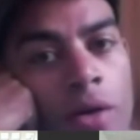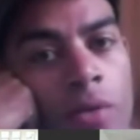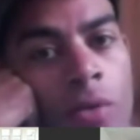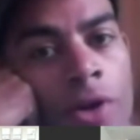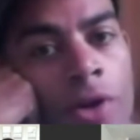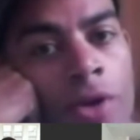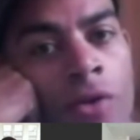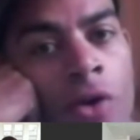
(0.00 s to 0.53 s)

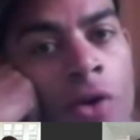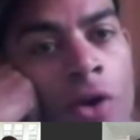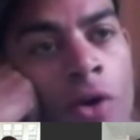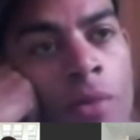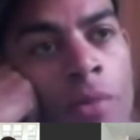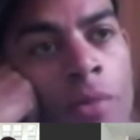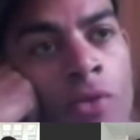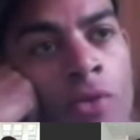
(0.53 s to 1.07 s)
What you've got to
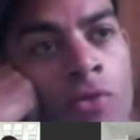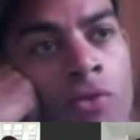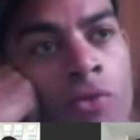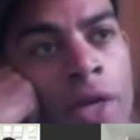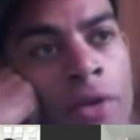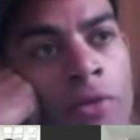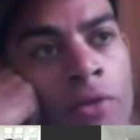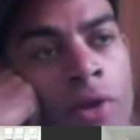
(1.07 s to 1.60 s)
be
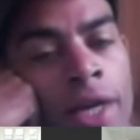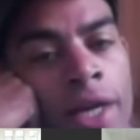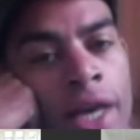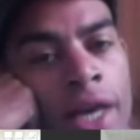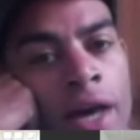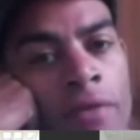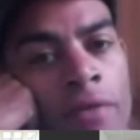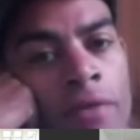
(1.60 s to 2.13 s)
really, really
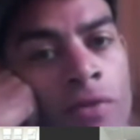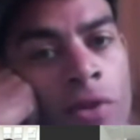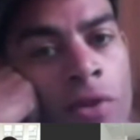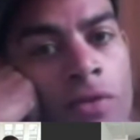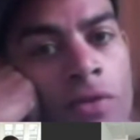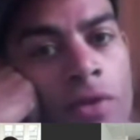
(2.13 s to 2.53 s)
careful of